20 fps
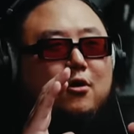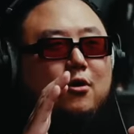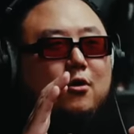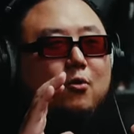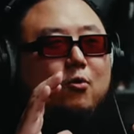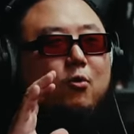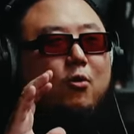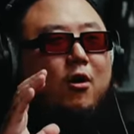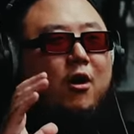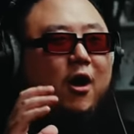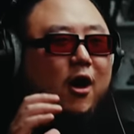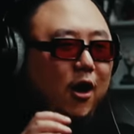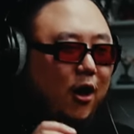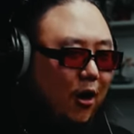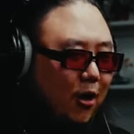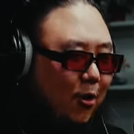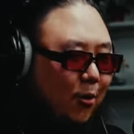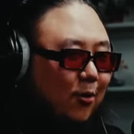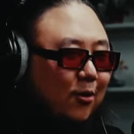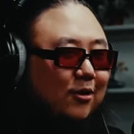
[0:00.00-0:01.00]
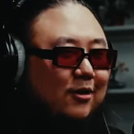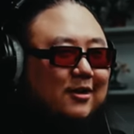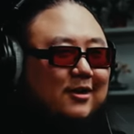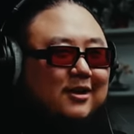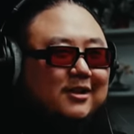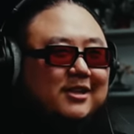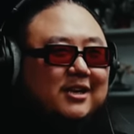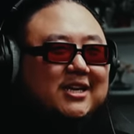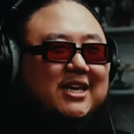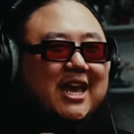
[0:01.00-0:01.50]
Whoa!
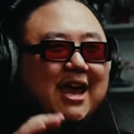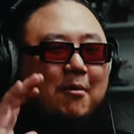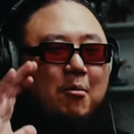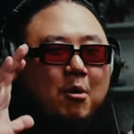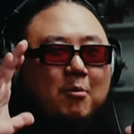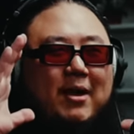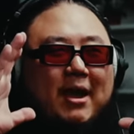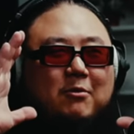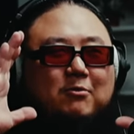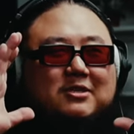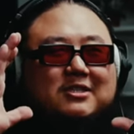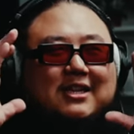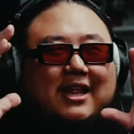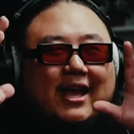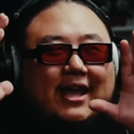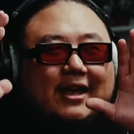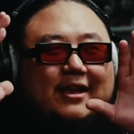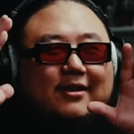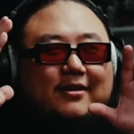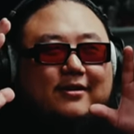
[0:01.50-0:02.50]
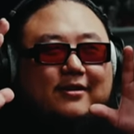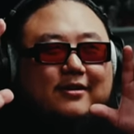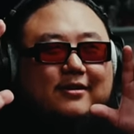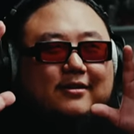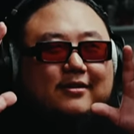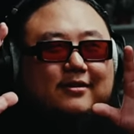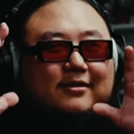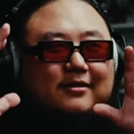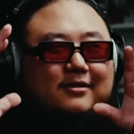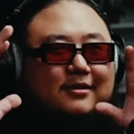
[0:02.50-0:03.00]
The cameraman was like,
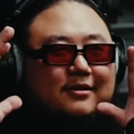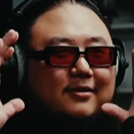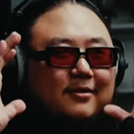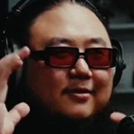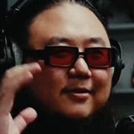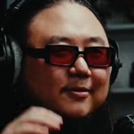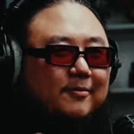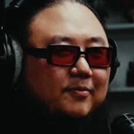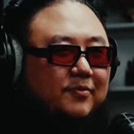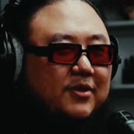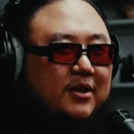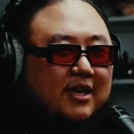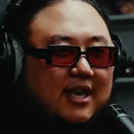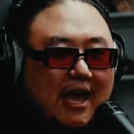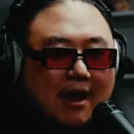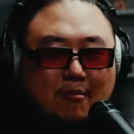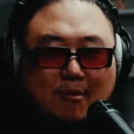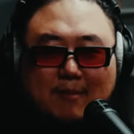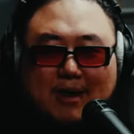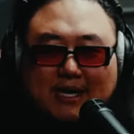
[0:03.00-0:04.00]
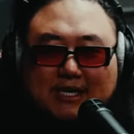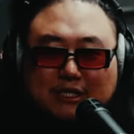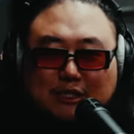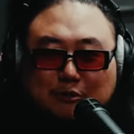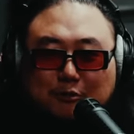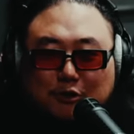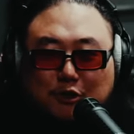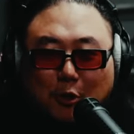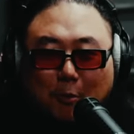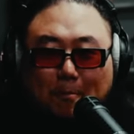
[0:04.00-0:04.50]
the cameraman is
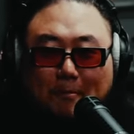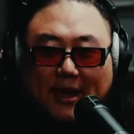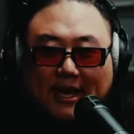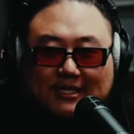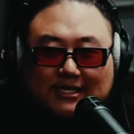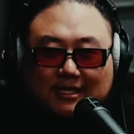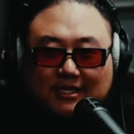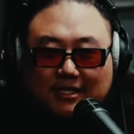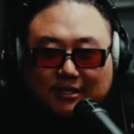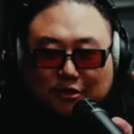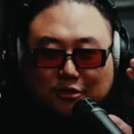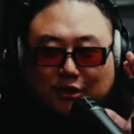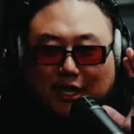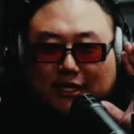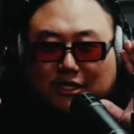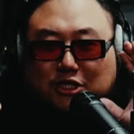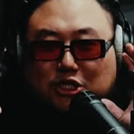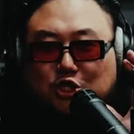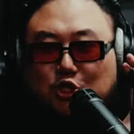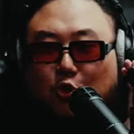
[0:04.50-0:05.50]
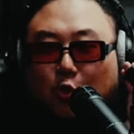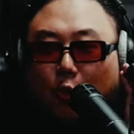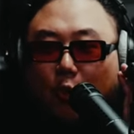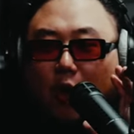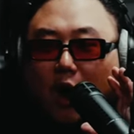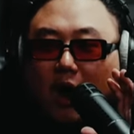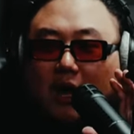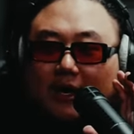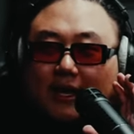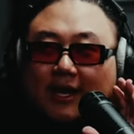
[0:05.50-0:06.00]
so basically they're like
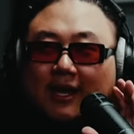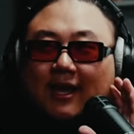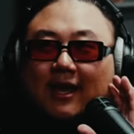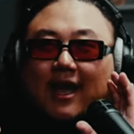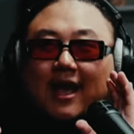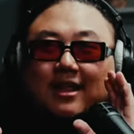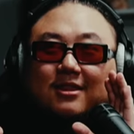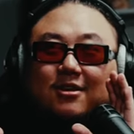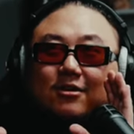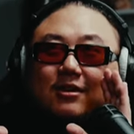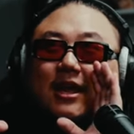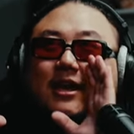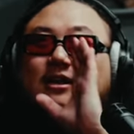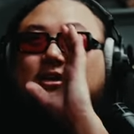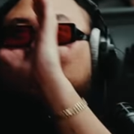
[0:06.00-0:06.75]
squatting and they're like